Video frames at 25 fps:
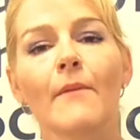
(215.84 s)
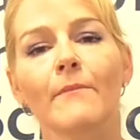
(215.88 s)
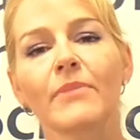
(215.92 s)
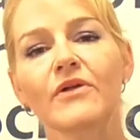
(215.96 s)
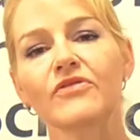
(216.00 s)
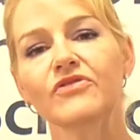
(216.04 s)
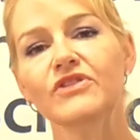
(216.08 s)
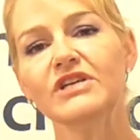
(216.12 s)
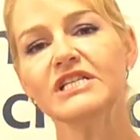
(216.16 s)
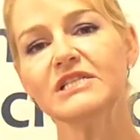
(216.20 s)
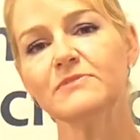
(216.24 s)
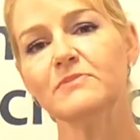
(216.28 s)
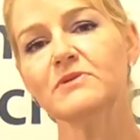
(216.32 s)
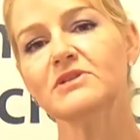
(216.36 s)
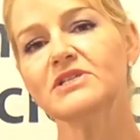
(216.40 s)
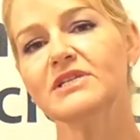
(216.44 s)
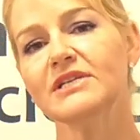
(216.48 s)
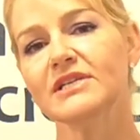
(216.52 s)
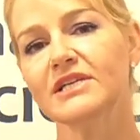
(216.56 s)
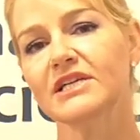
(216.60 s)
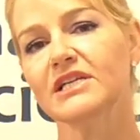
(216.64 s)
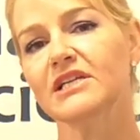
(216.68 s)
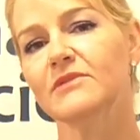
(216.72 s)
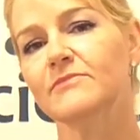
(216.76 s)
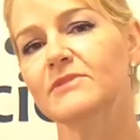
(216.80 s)
But this
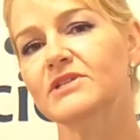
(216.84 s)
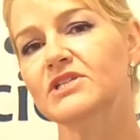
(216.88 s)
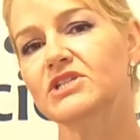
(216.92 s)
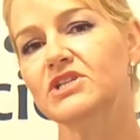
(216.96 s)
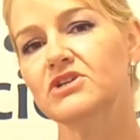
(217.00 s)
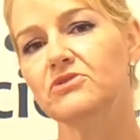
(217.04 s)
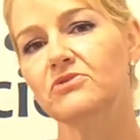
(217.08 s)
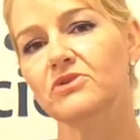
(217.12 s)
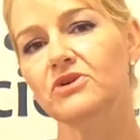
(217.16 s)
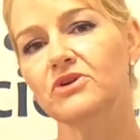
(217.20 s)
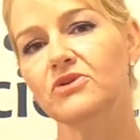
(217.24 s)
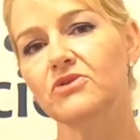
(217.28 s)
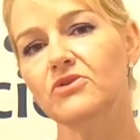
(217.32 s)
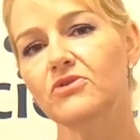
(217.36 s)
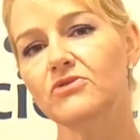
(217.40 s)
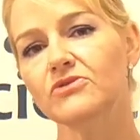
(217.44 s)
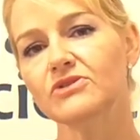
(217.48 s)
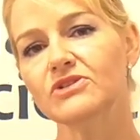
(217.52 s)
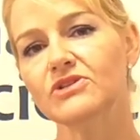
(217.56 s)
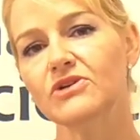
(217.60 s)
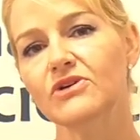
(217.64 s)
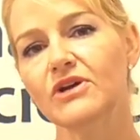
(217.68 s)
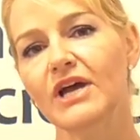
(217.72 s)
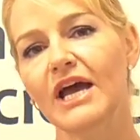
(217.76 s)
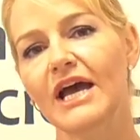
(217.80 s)
particular material
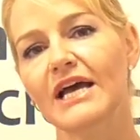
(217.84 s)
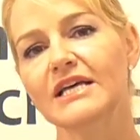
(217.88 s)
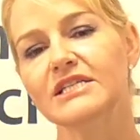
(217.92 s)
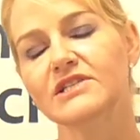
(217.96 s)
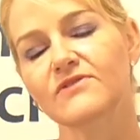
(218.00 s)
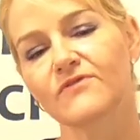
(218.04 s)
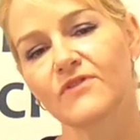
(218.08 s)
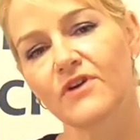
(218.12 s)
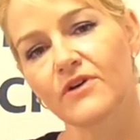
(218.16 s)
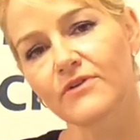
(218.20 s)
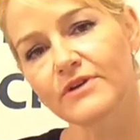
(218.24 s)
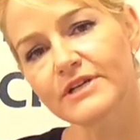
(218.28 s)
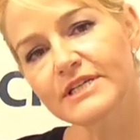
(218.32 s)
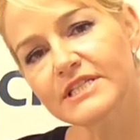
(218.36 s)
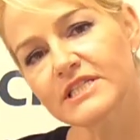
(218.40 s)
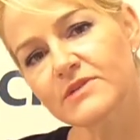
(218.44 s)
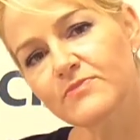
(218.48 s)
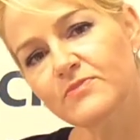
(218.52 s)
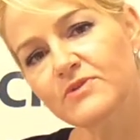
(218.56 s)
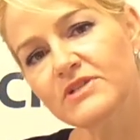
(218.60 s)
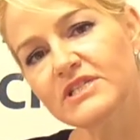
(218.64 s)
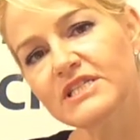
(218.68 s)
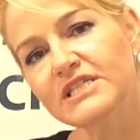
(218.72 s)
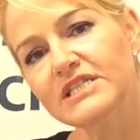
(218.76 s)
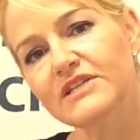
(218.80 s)
also has very
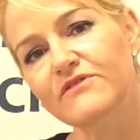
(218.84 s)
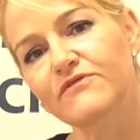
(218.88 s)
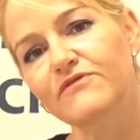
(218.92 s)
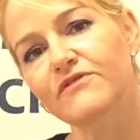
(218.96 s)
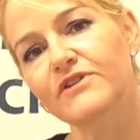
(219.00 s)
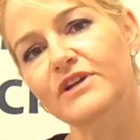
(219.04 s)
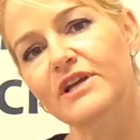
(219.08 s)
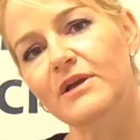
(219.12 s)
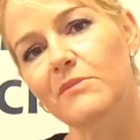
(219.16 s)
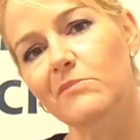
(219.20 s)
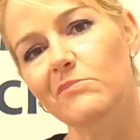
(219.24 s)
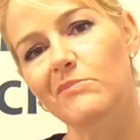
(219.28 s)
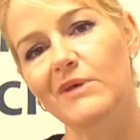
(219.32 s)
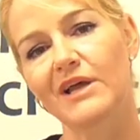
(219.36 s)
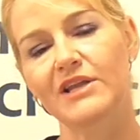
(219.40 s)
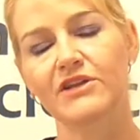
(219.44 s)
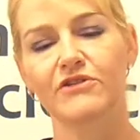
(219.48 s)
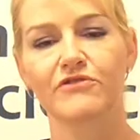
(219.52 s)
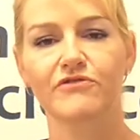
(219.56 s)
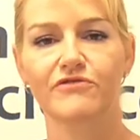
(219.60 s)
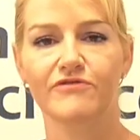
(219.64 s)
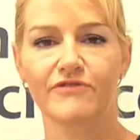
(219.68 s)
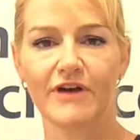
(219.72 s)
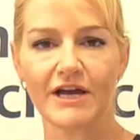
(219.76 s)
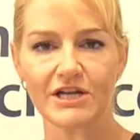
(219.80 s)
specific
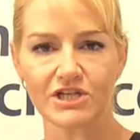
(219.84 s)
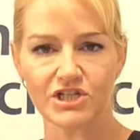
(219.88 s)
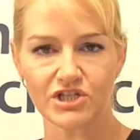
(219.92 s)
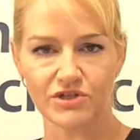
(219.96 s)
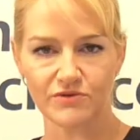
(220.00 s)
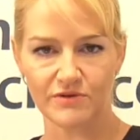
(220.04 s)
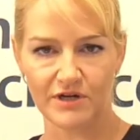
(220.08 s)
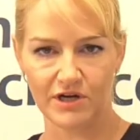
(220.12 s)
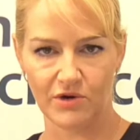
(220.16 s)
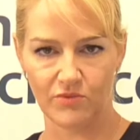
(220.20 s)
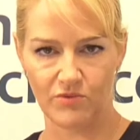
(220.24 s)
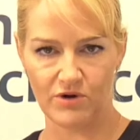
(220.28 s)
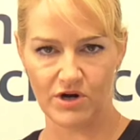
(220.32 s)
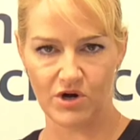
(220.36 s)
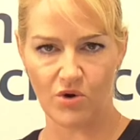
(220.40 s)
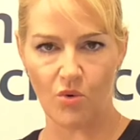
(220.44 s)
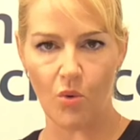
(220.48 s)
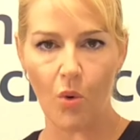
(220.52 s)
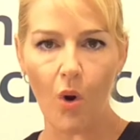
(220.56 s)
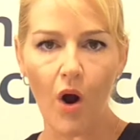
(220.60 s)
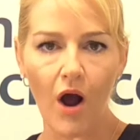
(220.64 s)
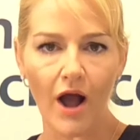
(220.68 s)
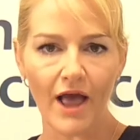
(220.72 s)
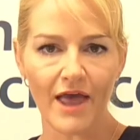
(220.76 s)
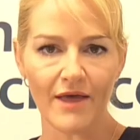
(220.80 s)
manufacturing
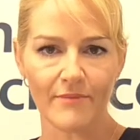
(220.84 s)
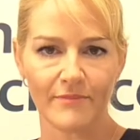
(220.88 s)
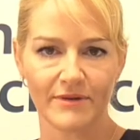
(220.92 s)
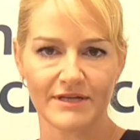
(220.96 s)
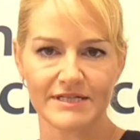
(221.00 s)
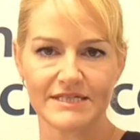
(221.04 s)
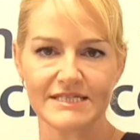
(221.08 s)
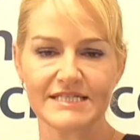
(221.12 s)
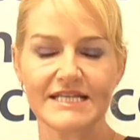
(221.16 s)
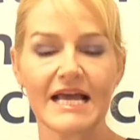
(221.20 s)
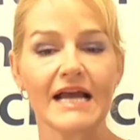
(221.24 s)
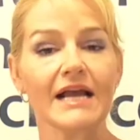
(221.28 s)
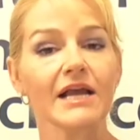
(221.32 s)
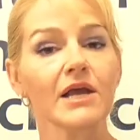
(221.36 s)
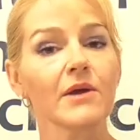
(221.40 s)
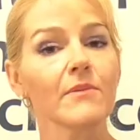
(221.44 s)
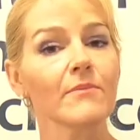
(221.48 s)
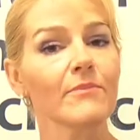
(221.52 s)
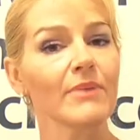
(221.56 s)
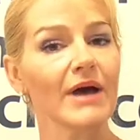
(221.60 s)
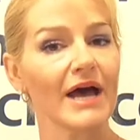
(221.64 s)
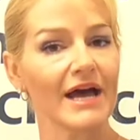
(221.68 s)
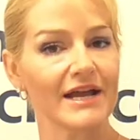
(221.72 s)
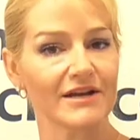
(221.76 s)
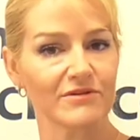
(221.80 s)
requirements and
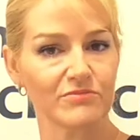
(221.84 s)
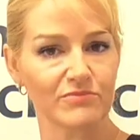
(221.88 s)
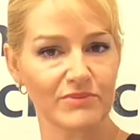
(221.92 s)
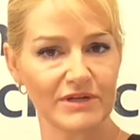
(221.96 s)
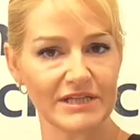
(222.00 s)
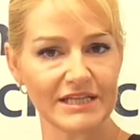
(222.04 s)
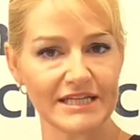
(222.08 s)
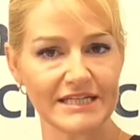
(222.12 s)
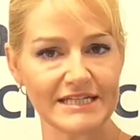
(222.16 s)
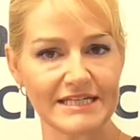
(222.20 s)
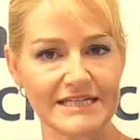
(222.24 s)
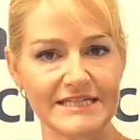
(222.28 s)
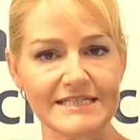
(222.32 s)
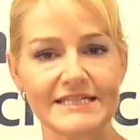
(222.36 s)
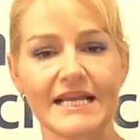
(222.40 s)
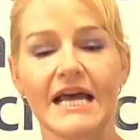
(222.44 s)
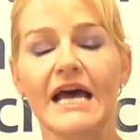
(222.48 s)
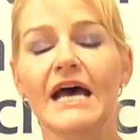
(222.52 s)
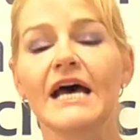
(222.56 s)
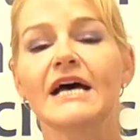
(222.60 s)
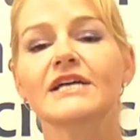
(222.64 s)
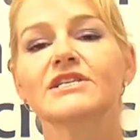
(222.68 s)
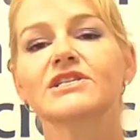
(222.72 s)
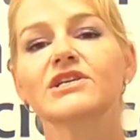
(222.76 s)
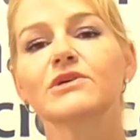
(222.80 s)

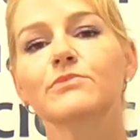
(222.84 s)
compatibilities